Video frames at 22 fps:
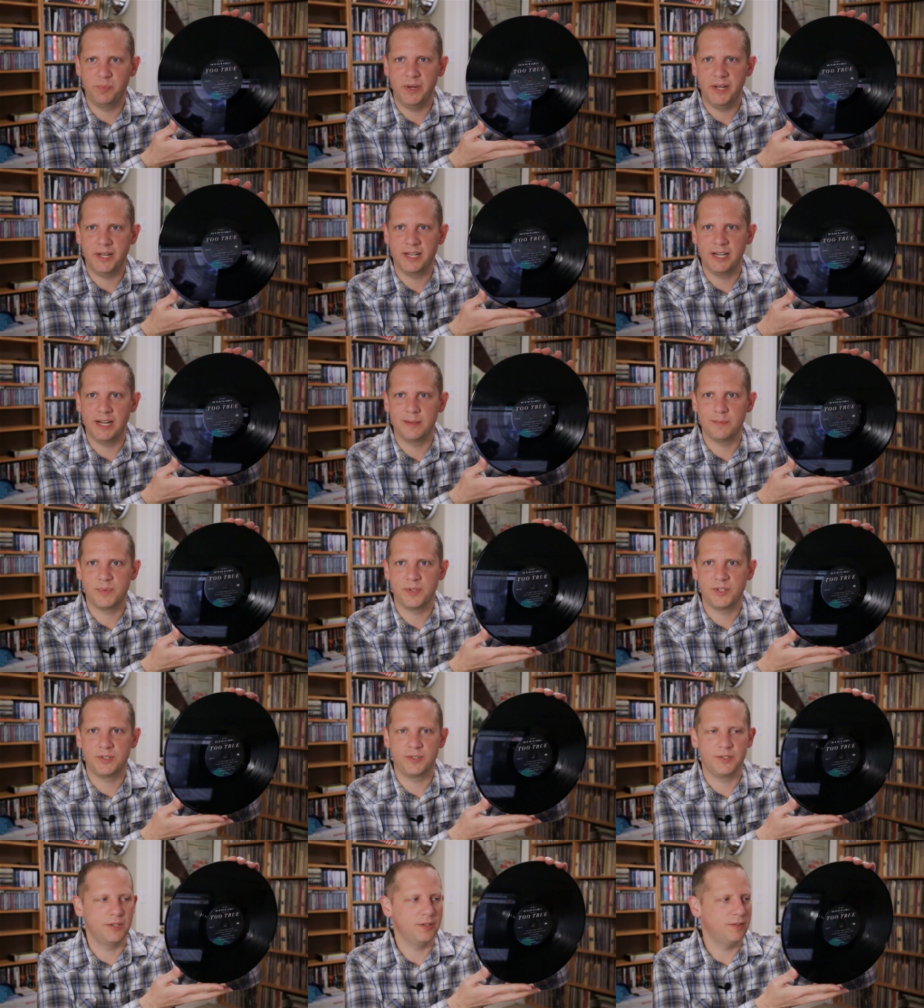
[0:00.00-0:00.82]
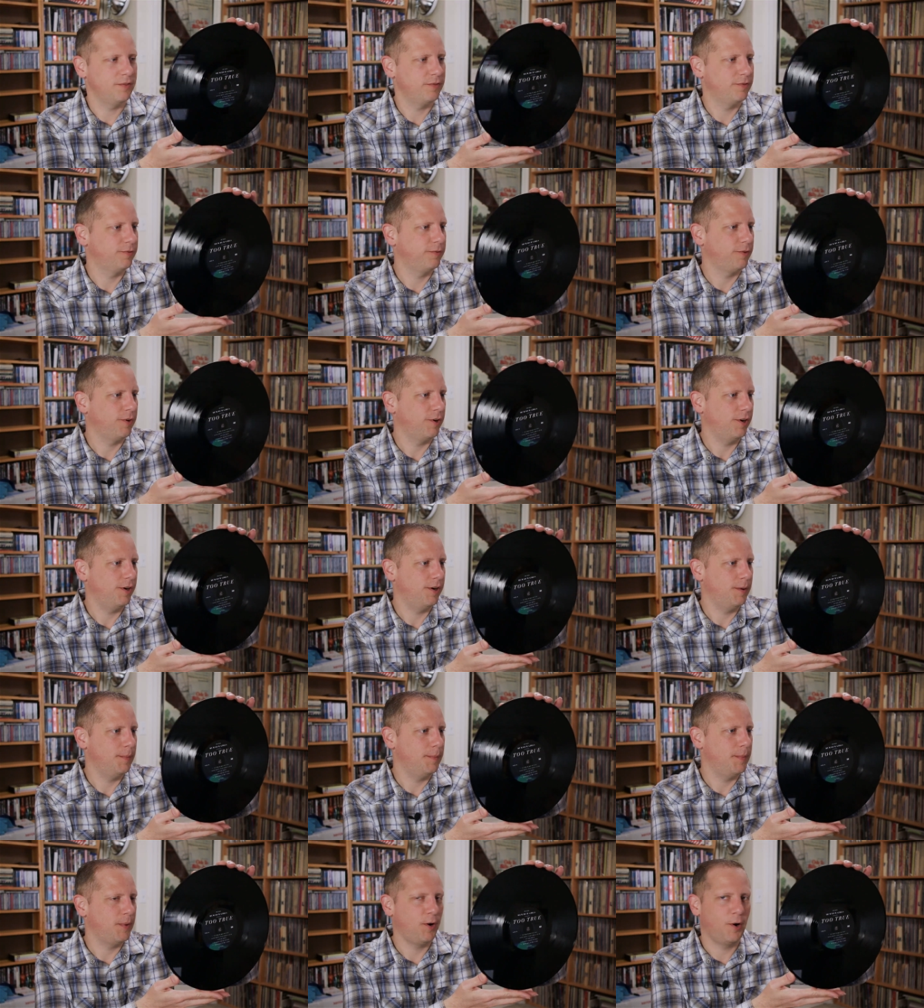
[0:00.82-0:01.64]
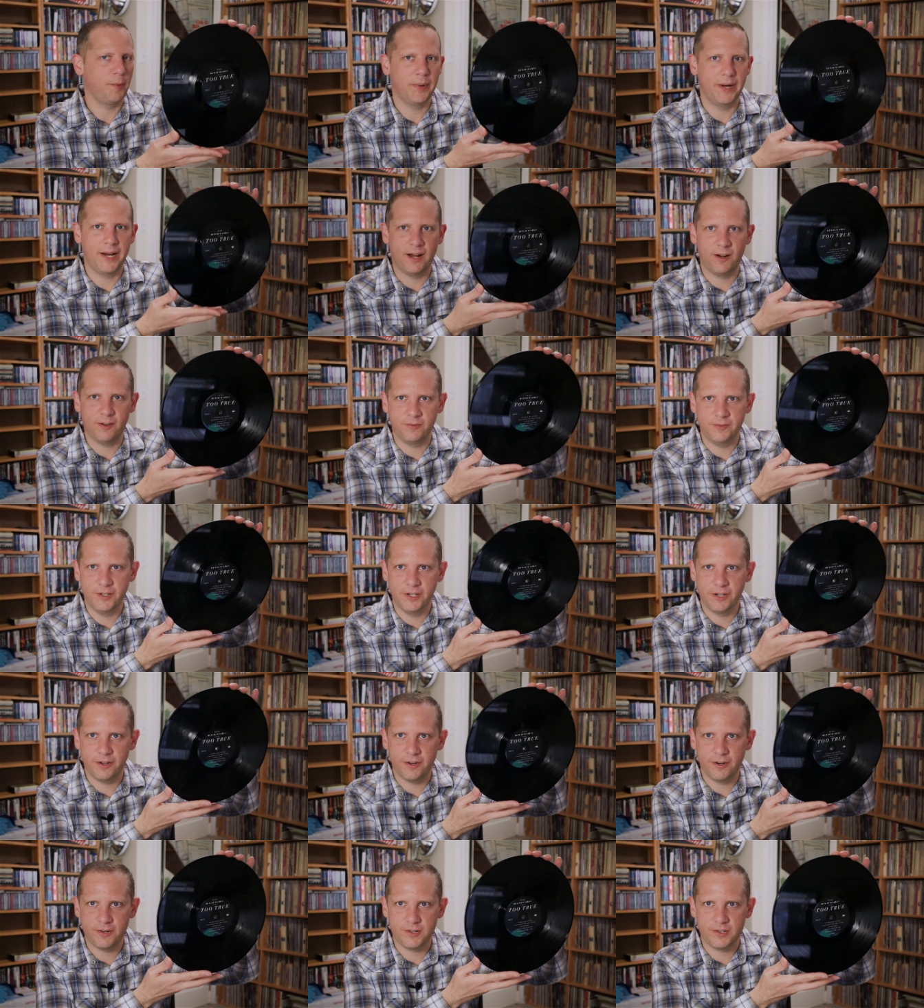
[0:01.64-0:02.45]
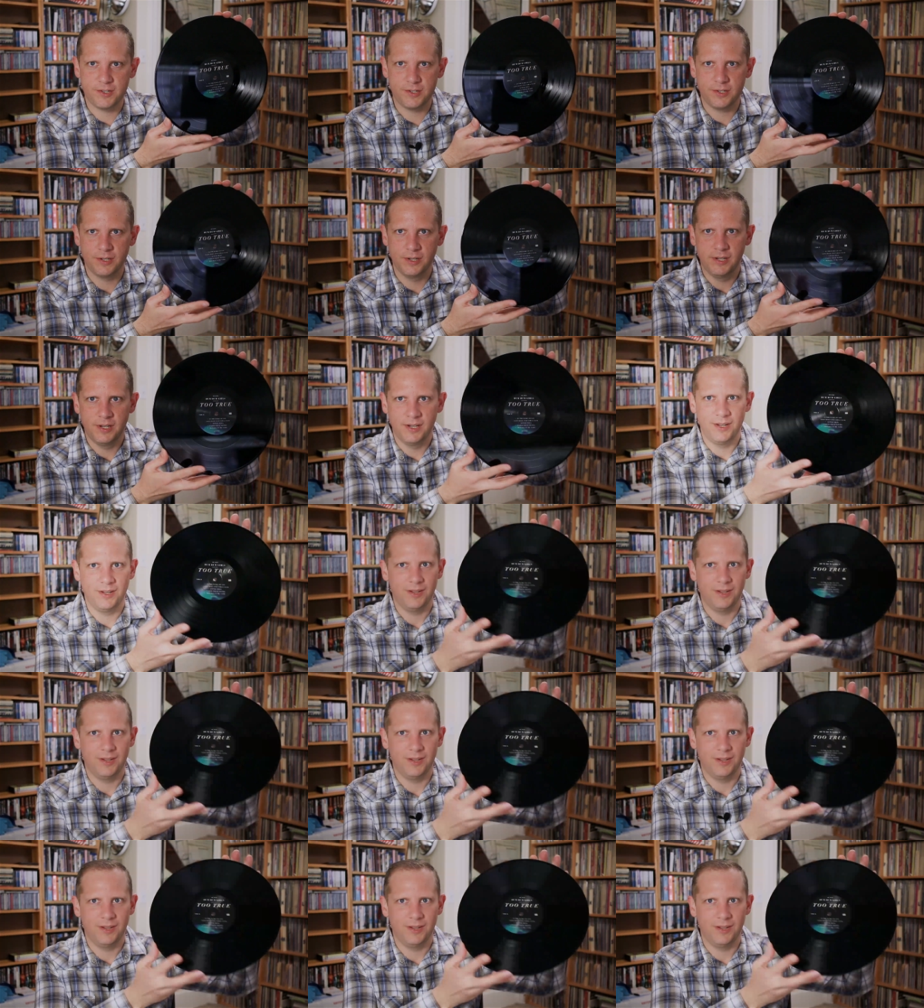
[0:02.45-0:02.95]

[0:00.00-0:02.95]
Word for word: pickups from Urban Outfitters.